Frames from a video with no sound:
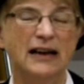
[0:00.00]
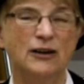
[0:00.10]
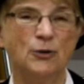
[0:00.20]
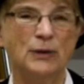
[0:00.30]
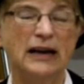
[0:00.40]

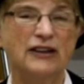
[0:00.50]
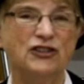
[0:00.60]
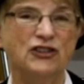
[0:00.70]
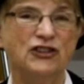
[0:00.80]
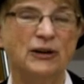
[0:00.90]
and our
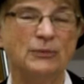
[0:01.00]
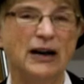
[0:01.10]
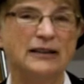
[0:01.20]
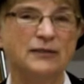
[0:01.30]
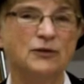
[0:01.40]
relationship
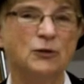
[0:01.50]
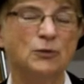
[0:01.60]
kind of